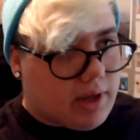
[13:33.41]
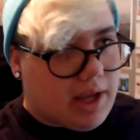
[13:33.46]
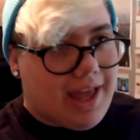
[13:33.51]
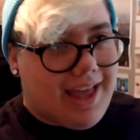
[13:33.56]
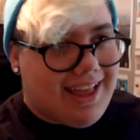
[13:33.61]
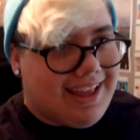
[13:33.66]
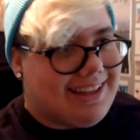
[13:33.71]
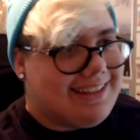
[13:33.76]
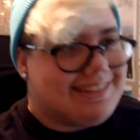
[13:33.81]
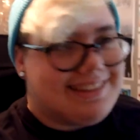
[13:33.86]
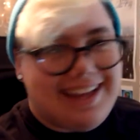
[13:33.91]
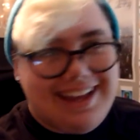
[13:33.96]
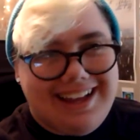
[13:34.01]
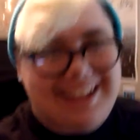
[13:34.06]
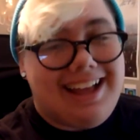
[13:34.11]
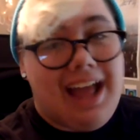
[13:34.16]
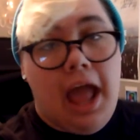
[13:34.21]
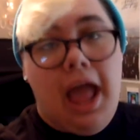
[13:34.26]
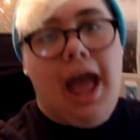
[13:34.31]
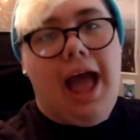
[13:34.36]

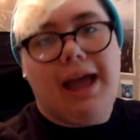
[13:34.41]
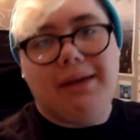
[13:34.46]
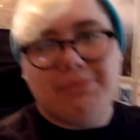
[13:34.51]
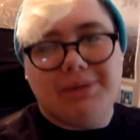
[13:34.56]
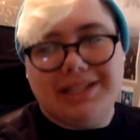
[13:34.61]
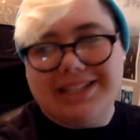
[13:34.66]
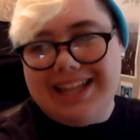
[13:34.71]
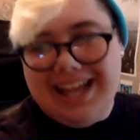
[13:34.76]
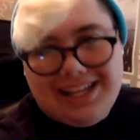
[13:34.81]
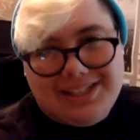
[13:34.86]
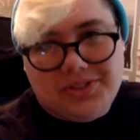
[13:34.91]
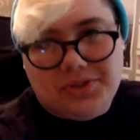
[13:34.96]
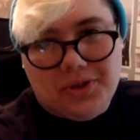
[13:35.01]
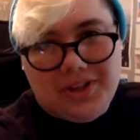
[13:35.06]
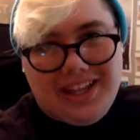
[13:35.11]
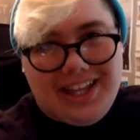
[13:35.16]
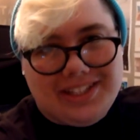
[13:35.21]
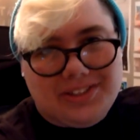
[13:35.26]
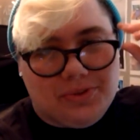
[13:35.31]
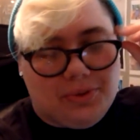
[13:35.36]
that, I mean, that's
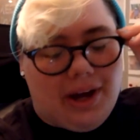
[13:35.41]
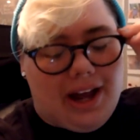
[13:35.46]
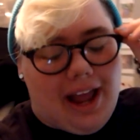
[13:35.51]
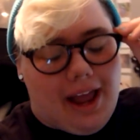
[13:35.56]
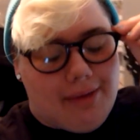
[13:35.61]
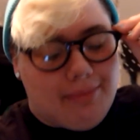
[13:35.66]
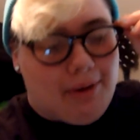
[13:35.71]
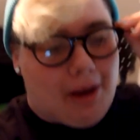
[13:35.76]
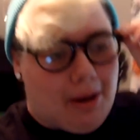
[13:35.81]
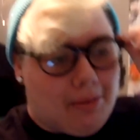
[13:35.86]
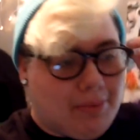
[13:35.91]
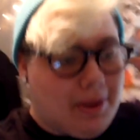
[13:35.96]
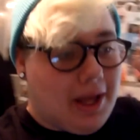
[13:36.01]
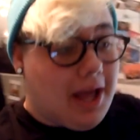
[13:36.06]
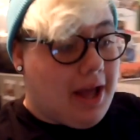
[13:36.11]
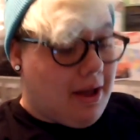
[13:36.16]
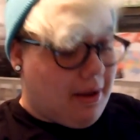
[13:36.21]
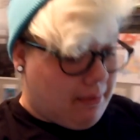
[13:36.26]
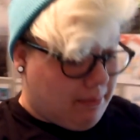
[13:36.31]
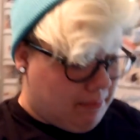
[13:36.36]
that's why I'm up.
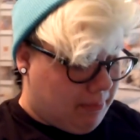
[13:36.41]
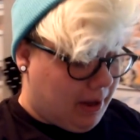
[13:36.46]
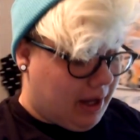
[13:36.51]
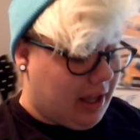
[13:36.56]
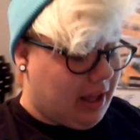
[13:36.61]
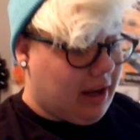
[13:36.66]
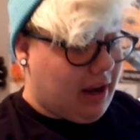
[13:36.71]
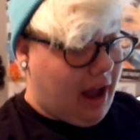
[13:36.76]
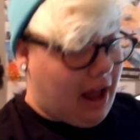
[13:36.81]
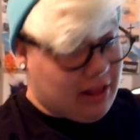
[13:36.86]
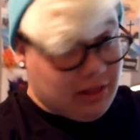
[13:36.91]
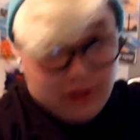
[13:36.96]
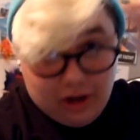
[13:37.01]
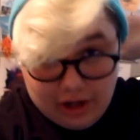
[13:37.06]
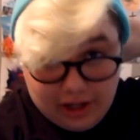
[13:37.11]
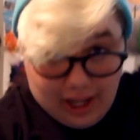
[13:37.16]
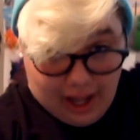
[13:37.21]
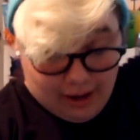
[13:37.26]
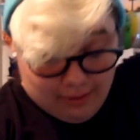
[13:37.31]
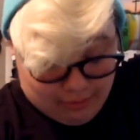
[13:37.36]
But
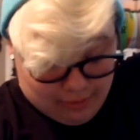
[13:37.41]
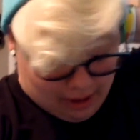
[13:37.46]
look, I'm